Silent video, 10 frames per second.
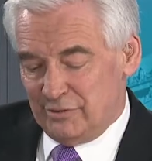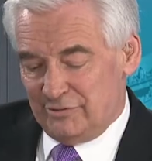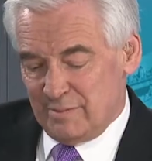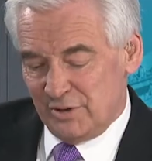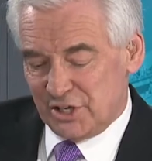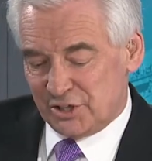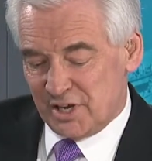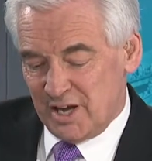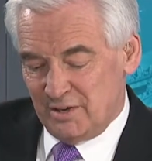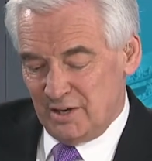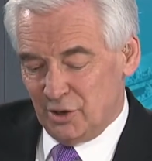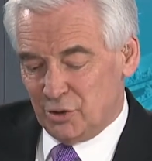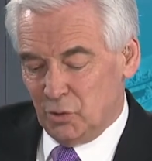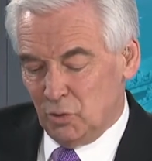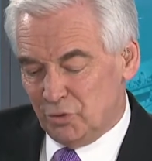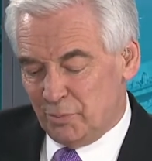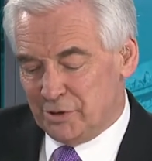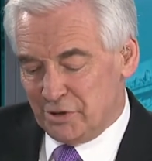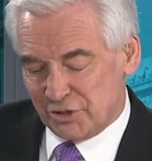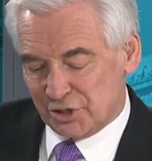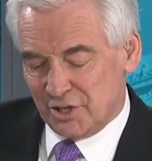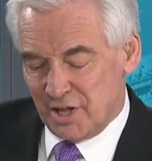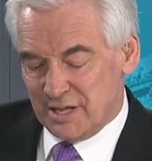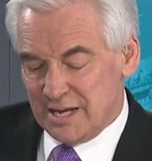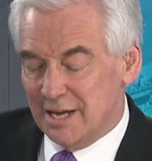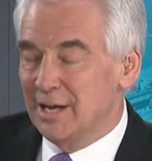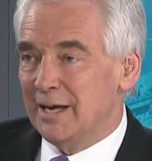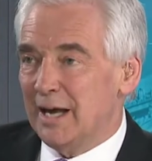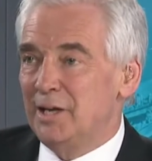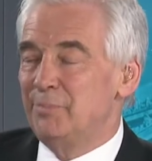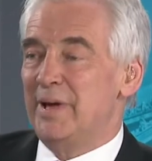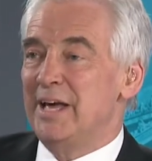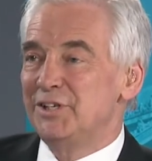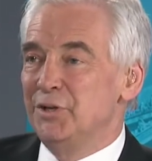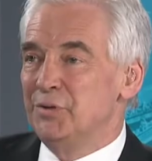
famously said, gold produces nothing and it pays no